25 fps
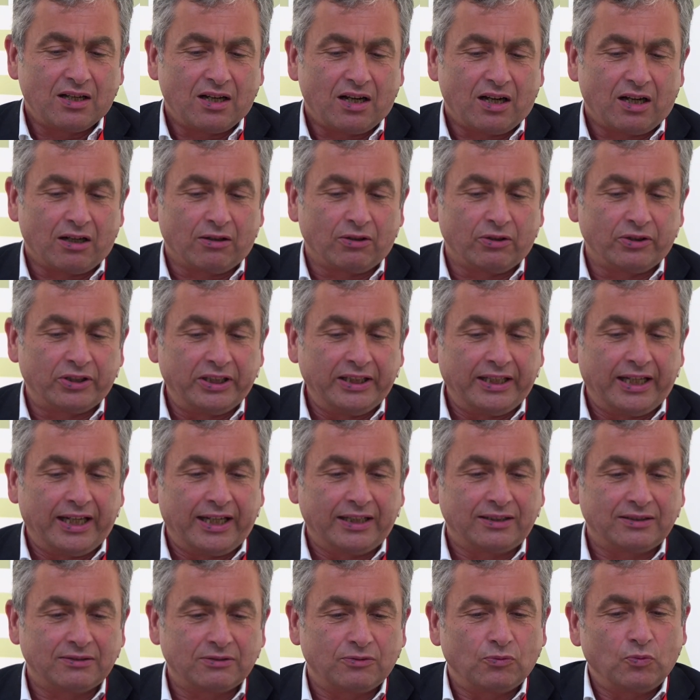looking
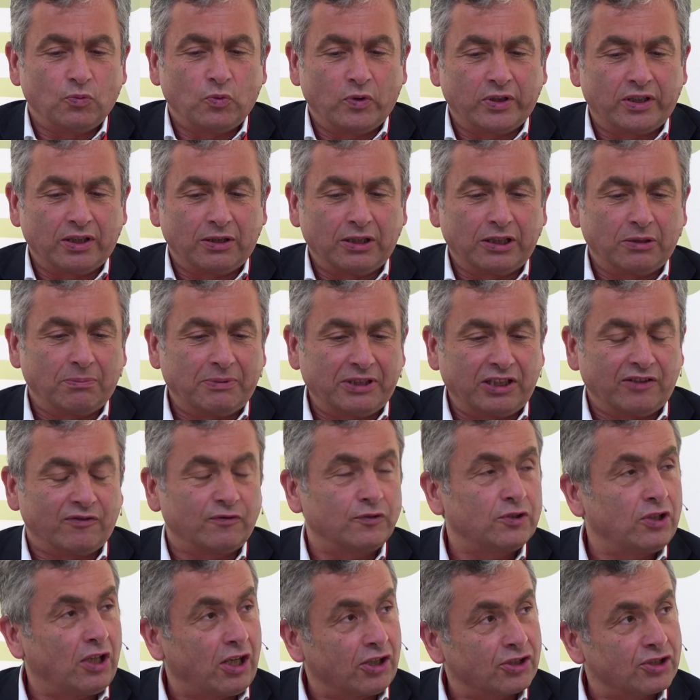at with a little bit
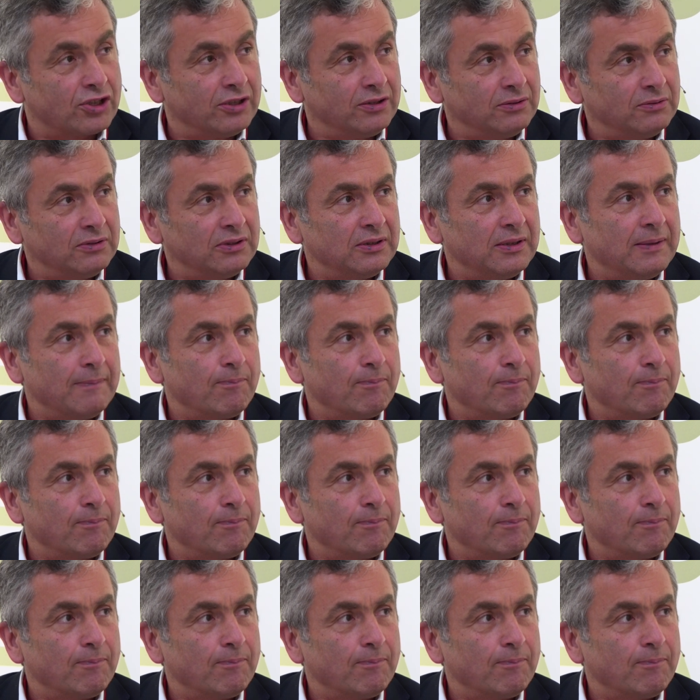of caution.